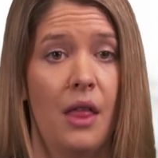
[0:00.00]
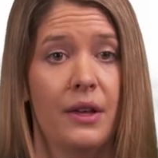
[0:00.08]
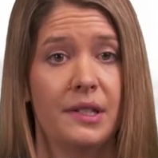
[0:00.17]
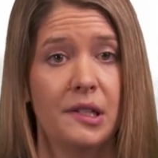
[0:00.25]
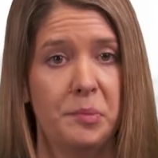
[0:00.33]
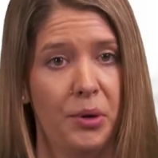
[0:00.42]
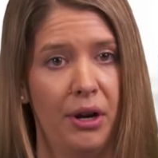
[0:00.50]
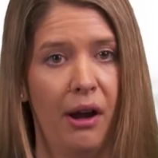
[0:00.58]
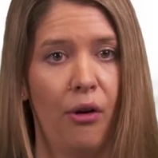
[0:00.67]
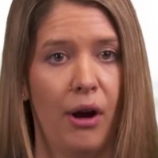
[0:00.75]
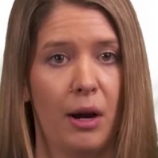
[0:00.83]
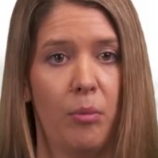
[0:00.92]
This is pretty
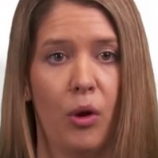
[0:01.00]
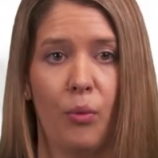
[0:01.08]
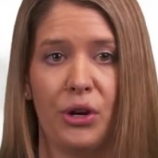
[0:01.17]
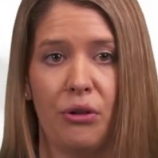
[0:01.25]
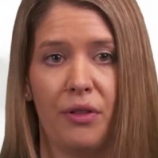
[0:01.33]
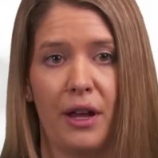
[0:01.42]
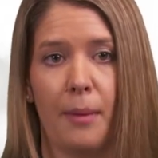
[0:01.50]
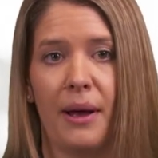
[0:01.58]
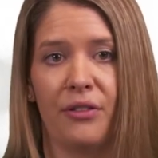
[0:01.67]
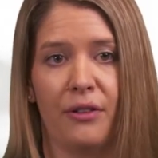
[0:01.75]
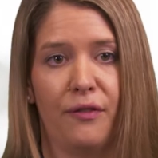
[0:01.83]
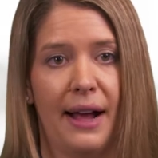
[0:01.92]
incredible when you think
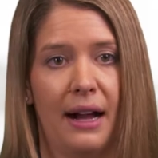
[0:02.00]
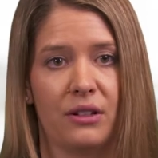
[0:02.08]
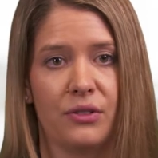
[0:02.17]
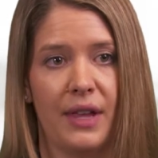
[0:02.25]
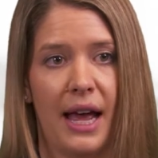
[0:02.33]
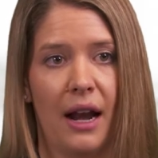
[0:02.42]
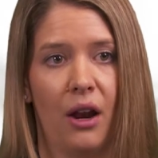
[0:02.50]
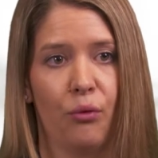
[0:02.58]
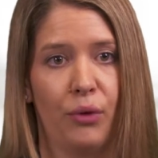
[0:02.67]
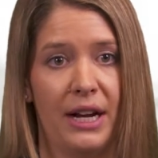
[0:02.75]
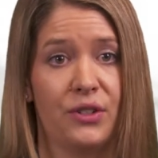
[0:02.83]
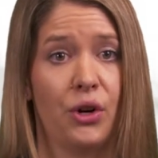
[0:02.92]
about the fact that
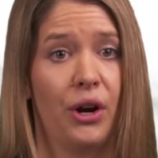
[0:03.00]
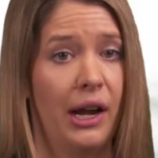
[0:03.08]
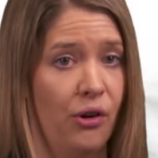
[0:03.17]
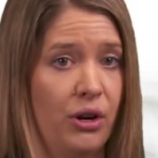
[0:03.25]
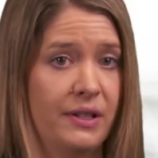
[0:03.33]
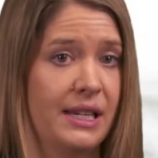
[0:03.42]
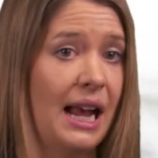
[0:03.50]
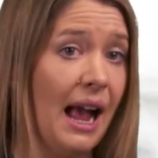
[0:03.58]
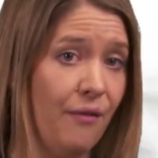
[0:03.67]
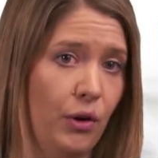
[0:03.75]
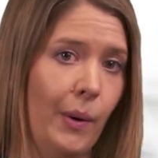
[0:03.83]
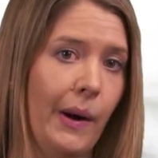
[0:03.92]
rates are increasing
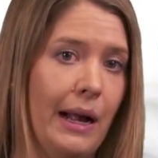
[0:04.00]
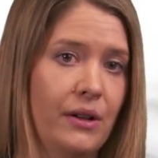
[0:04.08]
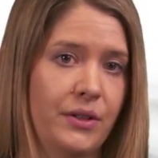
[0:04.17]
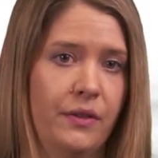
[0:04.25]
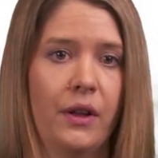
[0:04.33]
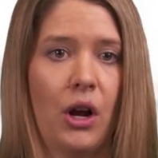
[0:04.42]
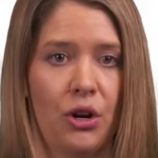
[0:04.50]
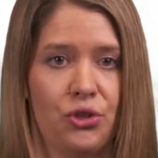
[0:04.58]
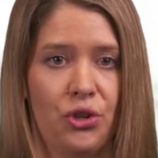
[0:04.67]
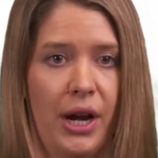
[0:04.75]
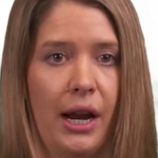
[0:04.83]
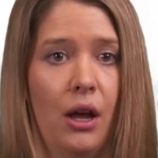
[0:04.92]
everywhere else in the
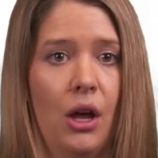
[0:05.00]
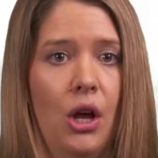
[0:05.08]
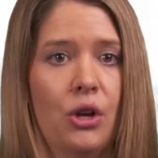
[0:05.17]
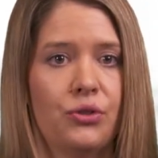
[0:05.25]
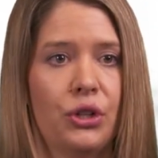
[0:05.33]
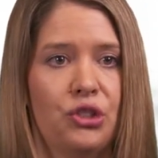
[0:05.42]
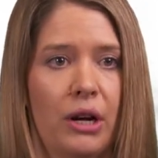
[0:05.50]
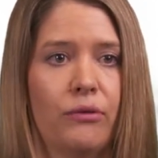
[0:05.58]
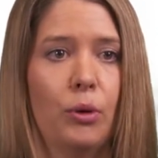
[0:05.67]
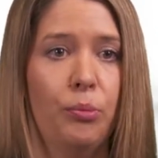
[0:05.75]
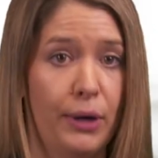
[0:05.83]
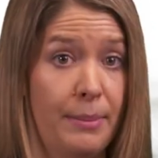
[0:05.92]
country. So the
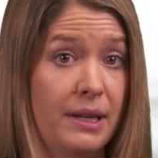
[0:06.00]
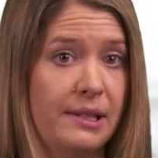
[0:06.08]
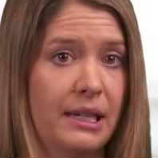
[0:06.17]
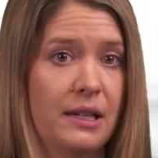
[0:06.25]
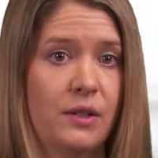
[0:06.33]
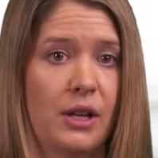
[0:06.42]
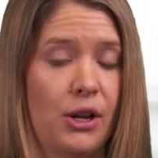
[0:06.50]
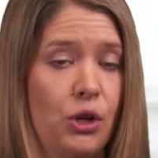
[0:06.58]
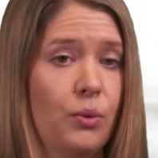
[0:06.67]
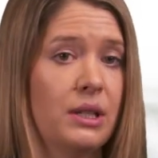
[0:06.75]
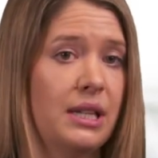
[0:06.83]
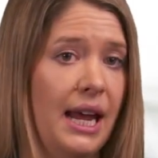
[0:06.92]
general premise is that
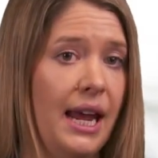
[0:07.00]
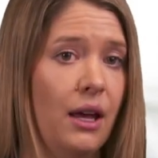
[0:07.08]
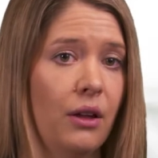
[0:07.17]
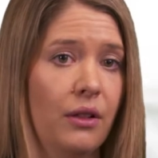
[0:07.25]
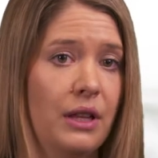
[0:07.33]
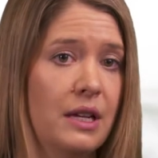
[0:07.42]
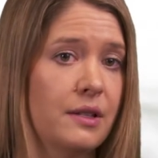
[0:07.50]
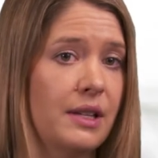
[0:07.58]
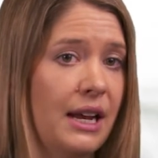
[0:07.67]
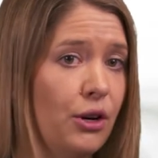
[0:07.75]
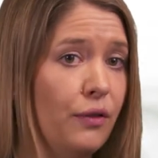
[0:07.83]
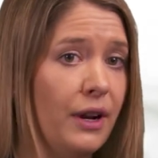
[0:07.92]
you would take these
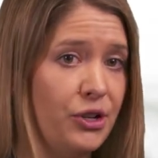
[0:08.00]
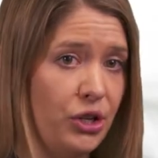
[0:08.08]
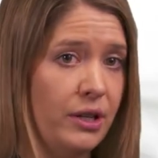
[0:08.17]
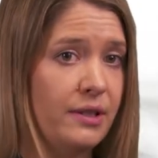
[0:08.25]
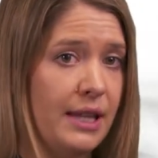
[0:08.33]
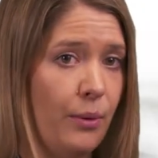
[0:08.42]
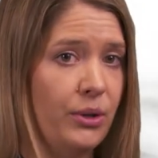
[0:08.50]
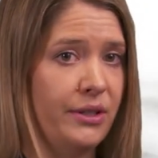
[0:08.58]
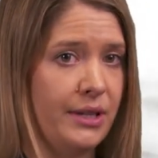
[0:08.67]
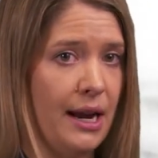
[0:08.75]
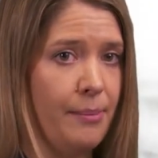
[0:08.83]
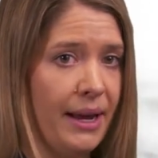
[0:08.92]
interventions that were
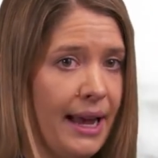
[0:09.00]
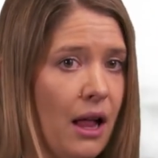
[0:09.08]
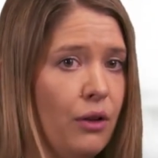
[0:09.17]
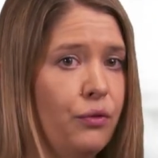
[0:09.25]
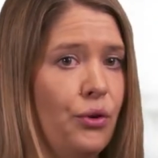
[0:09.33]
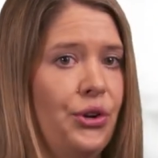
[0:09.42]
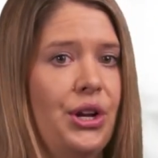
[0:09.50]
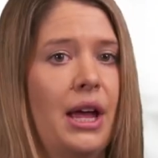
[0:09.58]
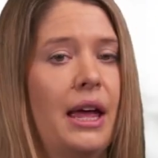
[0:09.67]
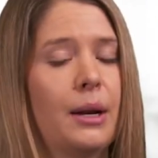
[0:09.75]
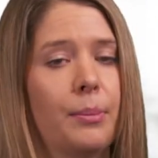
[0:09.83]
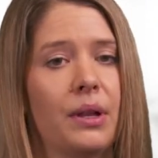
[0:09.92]
designed by California
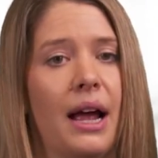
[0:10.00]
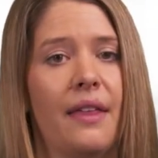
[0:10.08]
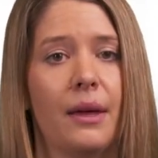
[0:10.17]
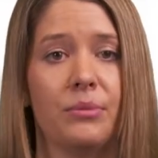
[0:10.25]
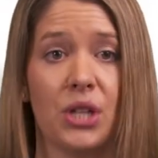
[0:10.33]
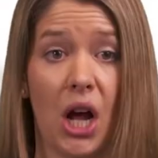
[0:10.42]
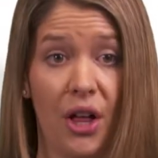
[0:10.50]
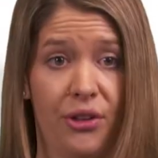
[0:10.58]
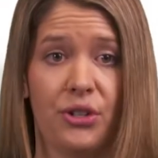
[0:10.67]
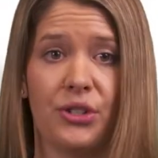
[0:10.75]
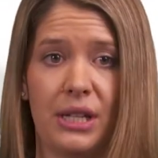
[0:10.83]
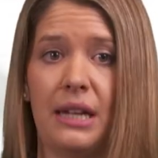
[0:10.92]
and apply them to
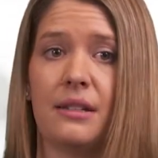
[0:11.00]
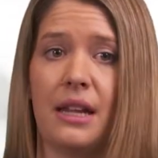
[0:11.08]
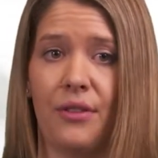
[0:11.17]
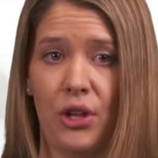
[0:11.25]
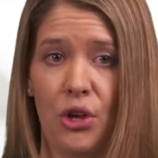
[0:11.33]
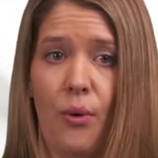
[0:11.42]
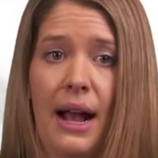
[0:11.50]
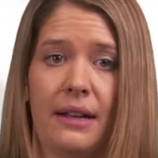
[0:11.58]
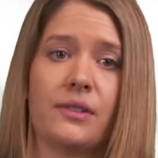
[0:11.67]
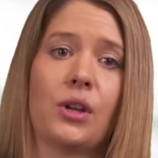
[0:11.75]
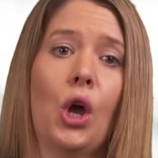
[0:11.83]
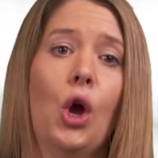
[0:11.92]
other states in the U
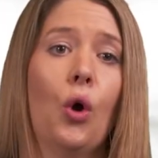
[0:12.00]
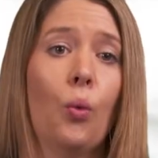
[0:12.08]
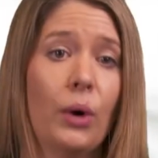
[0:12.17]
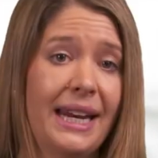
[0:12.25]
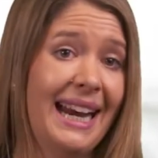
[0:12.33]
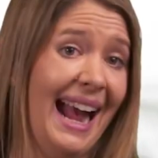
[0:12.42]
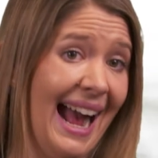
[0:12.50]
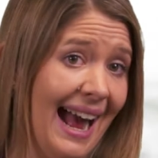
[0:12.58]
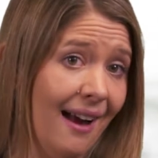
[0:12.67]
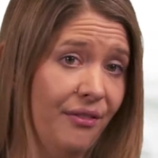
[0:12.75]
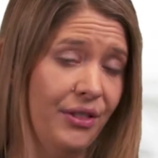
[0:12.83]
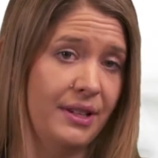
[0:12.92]
S. Would it
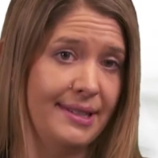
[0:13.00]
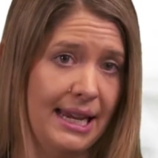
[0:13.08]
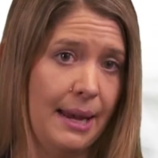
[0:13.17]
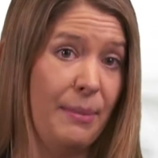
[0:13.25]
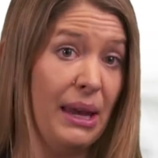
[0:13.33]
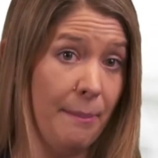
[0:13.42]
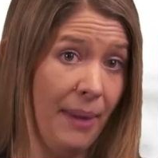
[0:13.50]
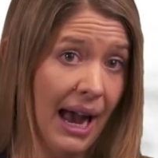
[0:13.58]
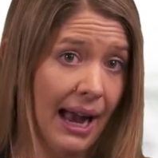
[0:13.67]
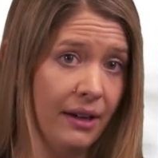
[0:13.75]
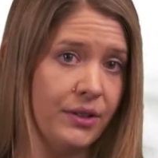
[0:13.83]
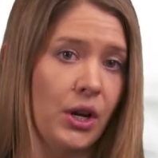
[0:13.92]
have the same
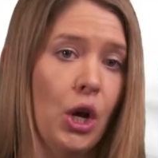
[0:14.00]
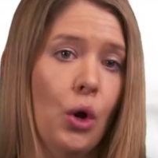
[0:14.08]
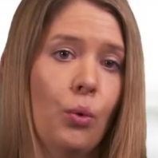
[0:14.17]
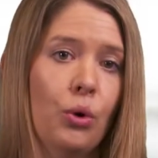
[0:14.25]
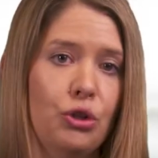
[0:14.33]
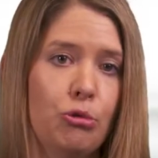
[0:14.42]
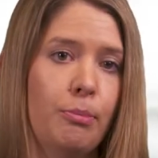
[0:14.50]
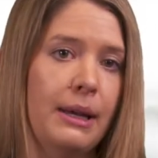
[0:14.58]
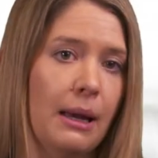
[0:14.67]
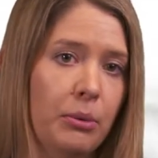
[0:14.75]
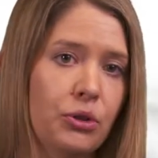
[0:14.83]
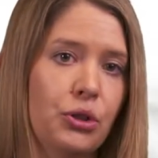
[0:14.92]
impact? Would you be
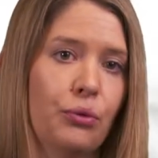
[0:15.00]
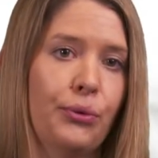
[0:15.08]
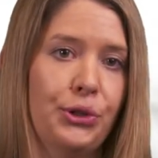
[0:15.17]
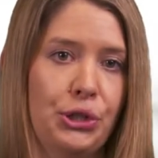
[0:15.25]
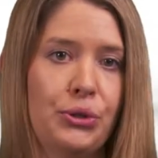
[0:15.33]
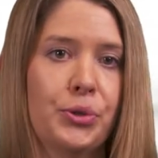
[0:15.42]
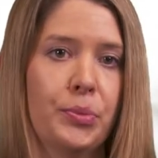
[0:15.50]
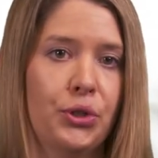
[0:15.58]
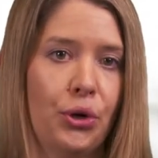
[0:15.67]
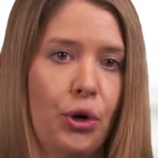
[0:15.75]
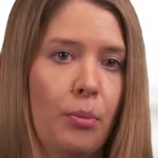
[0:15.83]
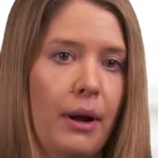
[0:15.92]
able to reduce
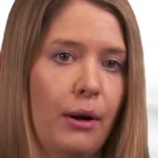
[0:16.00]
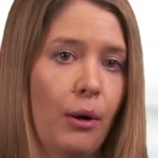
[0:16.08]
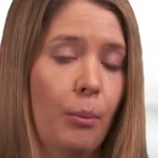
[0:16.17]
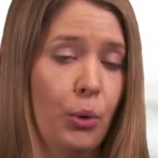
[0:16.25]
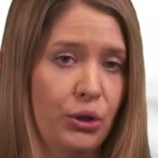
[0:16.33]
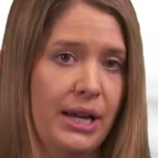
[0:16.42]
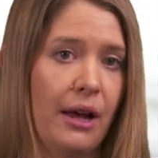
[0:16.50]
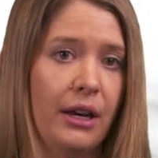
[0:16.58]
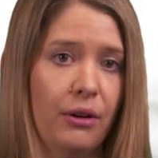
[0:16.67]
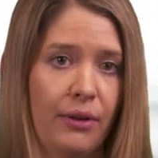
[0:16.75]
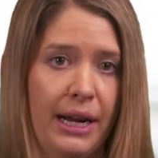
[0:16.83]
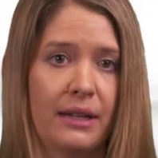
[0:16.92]
maternal
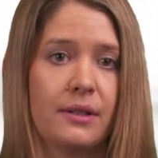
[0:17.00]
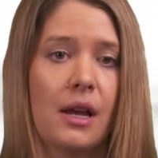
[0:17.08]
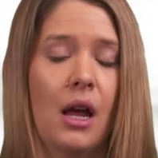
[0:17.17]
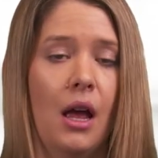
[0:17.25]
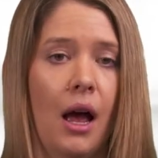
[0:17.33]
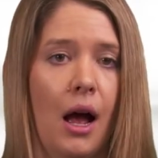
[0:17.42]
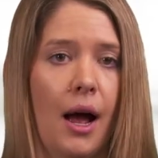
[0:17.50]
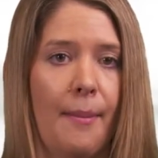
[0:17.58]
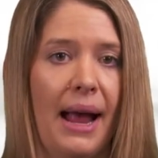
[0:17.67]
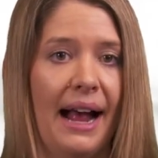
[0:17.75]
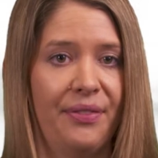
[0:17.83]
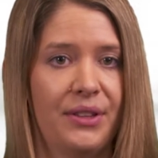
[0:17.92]
mortality rates um,
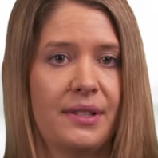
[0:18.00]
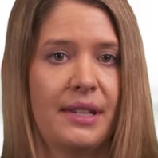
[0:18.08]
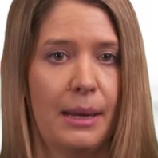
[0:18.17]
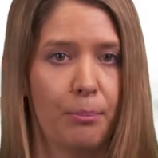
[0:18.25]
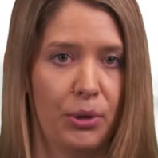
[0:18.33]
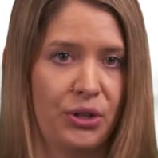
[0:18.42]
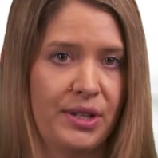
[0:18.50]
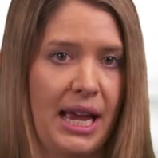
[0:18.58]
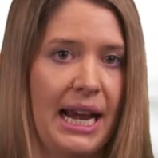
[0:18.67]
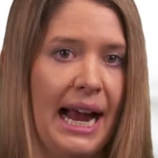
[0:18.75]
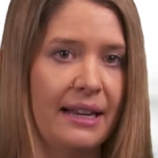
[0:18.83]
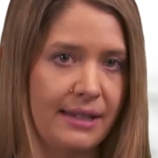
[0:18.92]
at the same
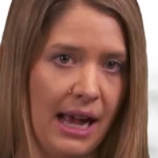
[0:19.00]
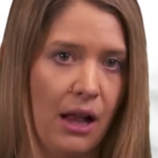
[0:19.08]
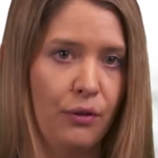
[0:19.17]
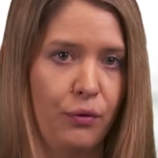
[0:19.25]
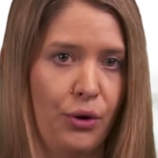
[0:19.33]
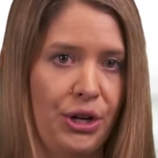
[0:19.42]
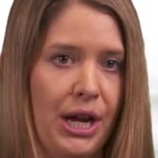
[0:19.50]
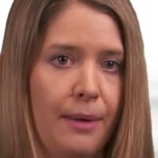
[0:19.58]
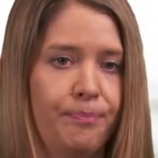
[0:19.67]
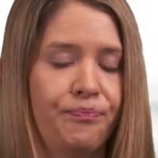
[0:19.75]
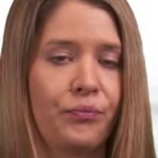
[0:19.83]
percent as California?